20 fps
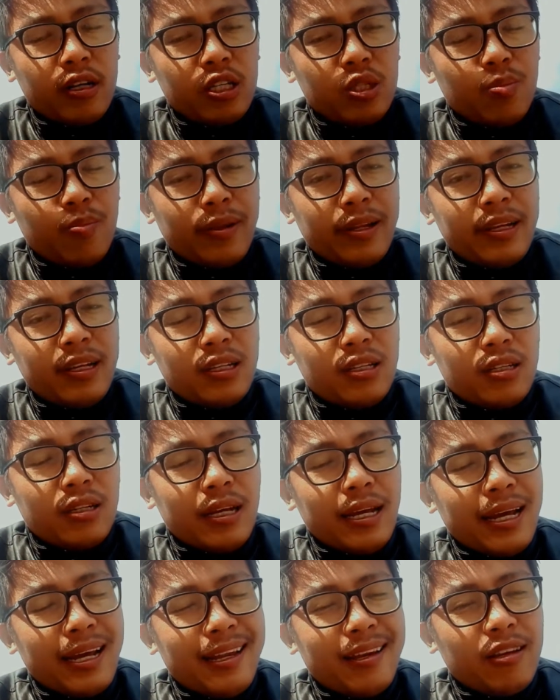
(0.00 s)
split,
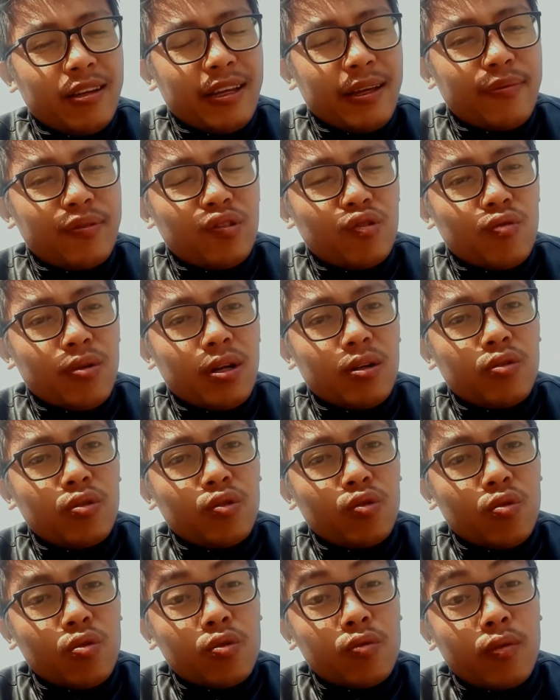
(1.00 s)
and if you want to
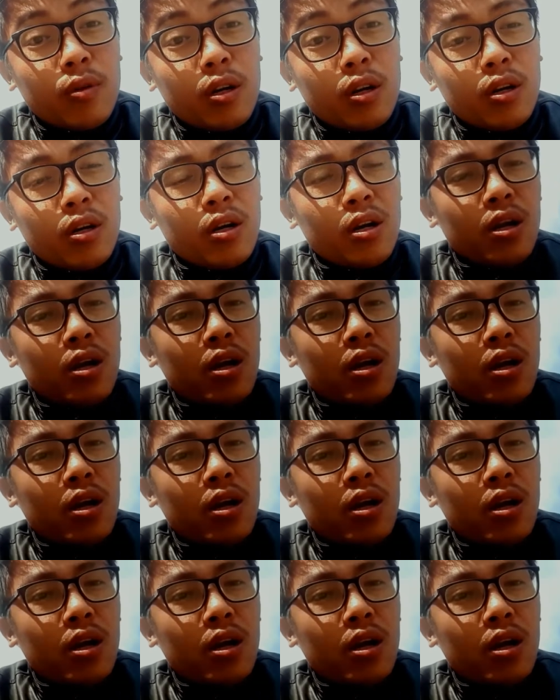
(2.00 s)
use for